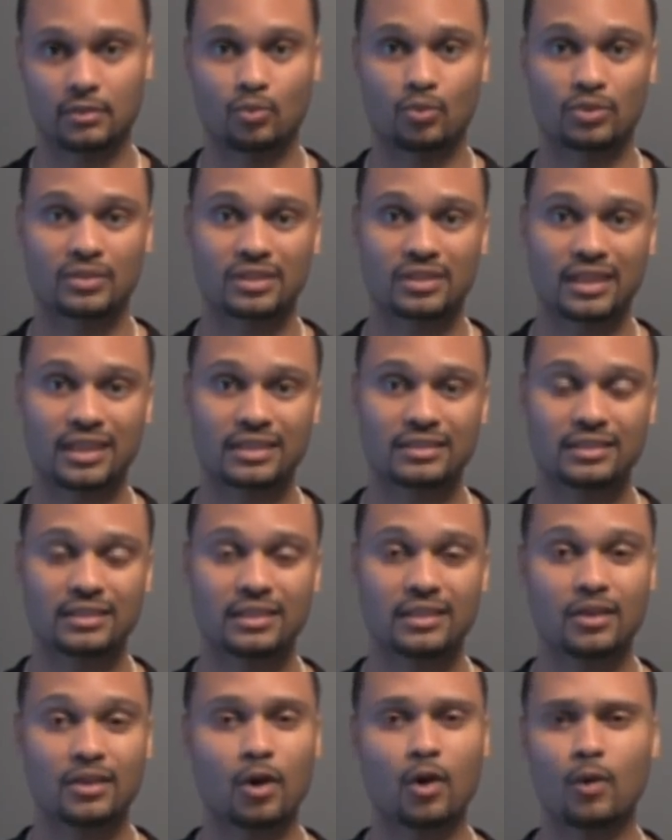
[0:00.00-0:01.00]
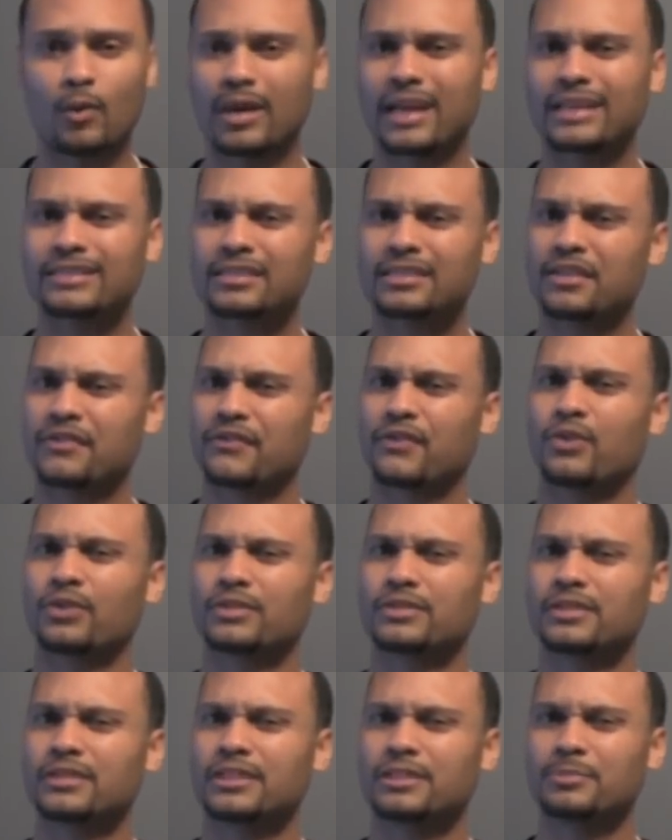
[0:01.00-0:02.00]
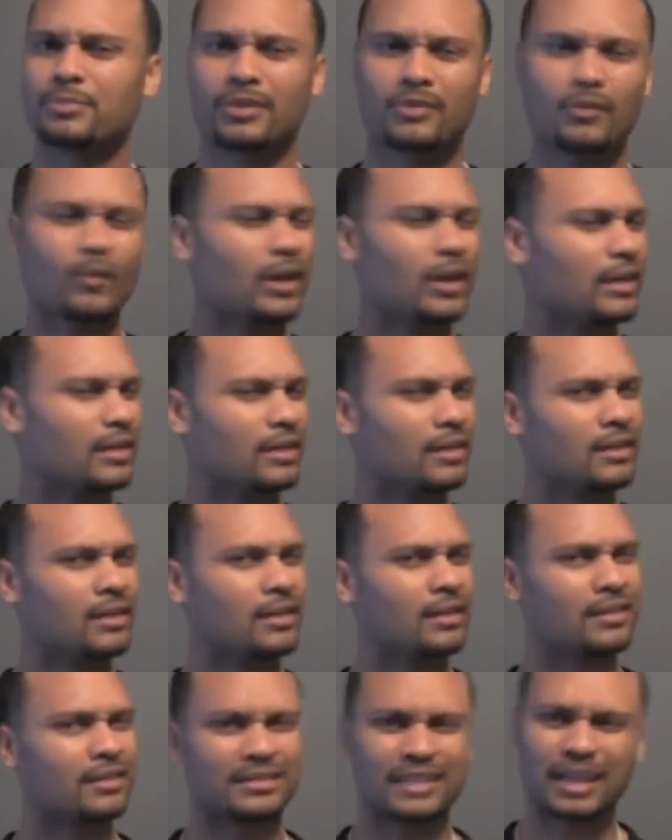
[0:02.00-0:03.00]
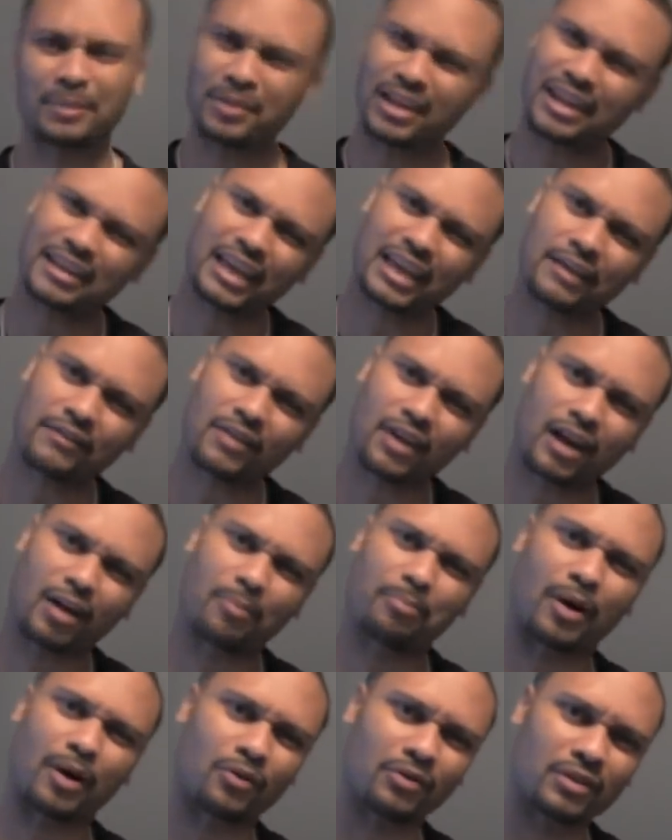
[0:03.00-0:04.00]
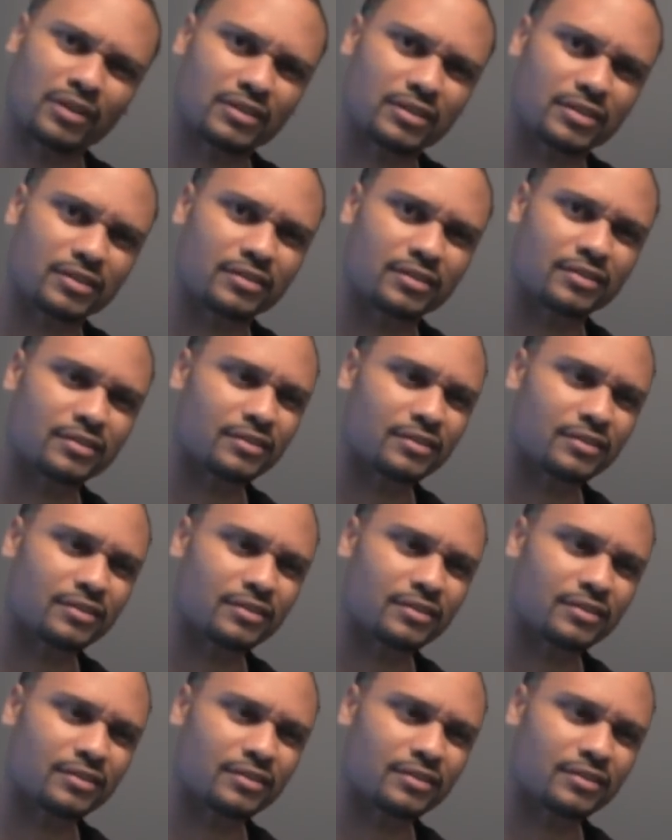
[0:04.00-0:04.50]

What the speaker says: What's the next C? Oh wait, I said 4 C's, but what? Does that mean I gave y'all a bonus?